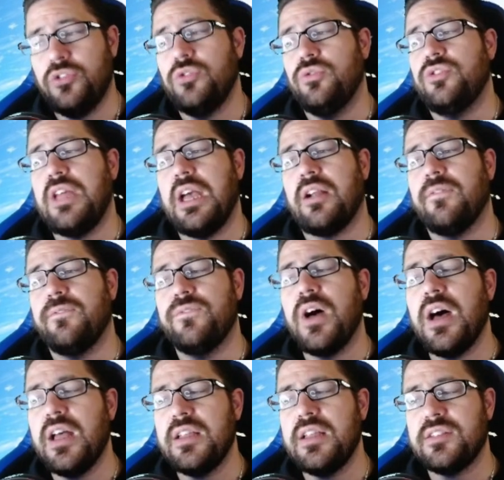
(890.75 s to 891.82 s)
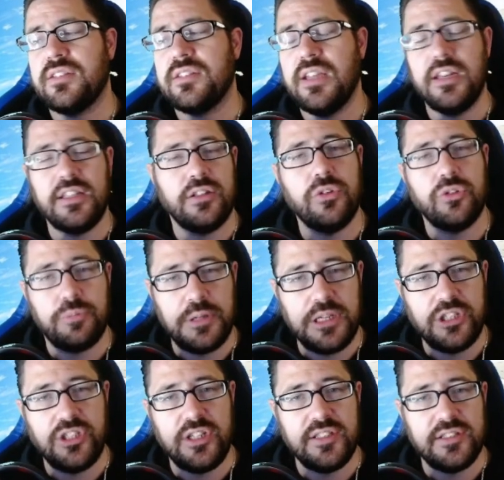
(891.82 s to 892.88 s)
you sacrifice getting those
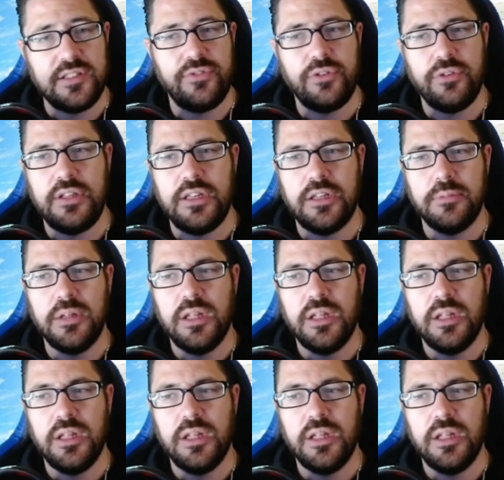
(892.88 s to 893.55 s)
PGs if you need them,